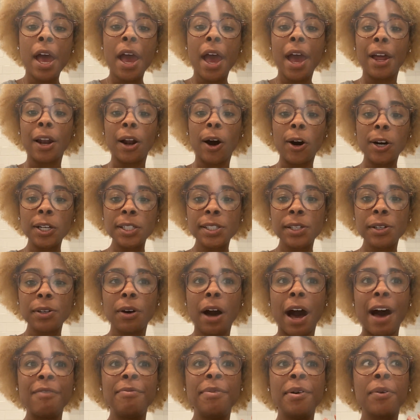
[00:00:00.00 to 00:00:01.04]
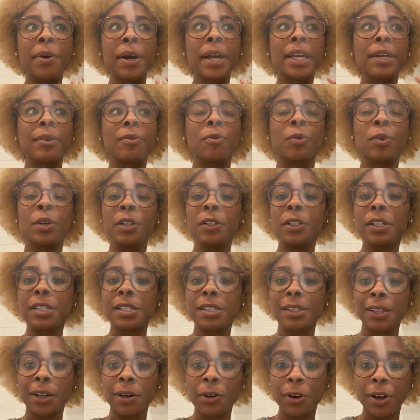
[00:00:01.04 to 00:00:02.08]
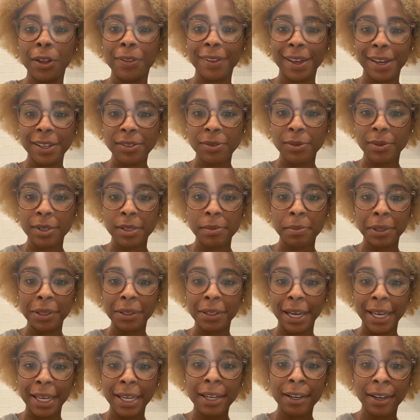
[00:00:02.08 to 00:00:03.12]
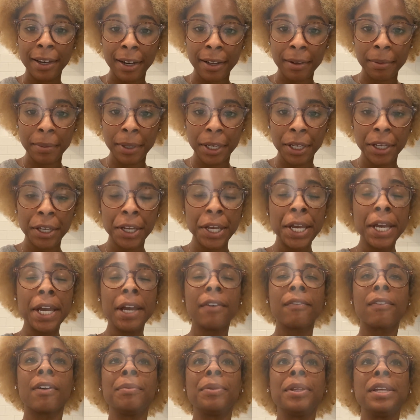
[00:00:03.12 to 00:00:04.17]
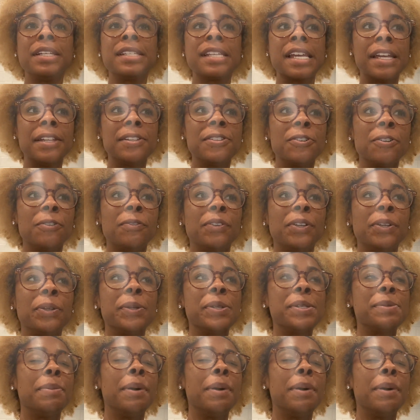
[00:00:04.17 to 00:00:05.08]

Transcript: And also, I've been working really slow, and that's what's been like cutting me from these interviews.